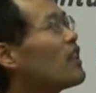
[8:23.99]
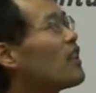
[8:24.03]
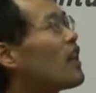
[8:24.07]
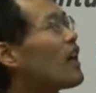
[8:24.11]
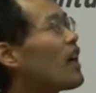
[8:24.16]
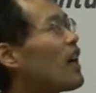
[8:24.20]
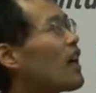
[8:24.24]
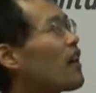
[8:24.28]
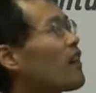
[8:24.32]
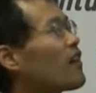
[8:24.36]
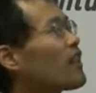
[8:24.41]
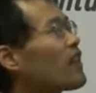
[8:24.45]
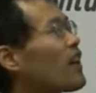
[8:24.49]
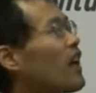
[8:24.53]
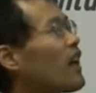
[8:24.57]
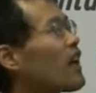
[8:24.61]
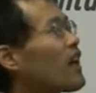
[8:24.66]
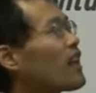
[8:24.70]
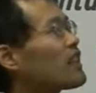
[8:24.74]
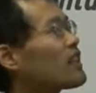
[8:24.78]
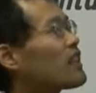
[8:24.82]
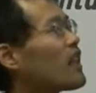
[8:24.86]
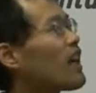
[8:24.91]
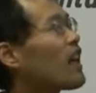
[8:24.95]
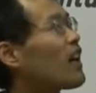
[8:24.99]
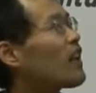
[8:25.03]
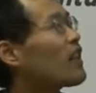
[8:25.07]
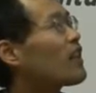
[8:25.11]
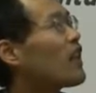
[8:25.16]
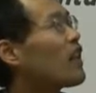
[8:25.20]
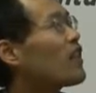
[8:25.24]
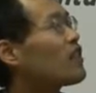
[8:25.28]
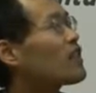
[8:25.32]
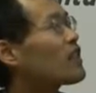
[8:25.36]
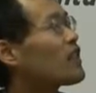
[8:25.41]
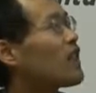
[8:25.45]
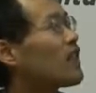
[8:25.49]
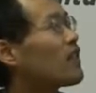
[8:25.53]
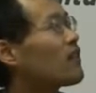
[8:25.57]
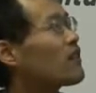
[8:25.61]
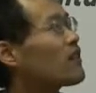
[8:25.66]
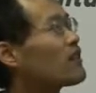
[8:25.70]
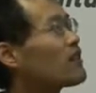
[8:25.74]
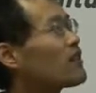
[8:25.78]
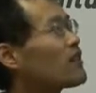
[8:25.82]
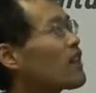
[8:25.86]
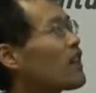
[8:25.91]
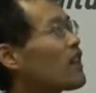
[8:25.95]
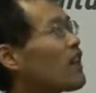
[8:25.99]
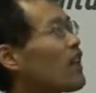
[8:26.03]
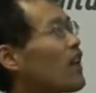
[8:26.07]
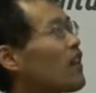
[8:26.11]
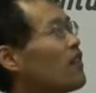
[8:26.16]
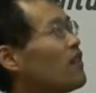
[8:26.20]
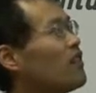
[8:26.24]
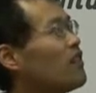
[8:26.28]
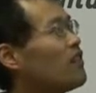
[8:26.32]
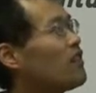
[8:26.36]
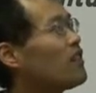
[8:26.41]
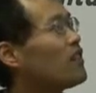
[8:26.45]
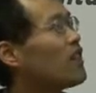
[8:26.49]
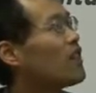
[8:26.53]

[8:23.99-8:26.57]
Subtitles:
another Gaussian channel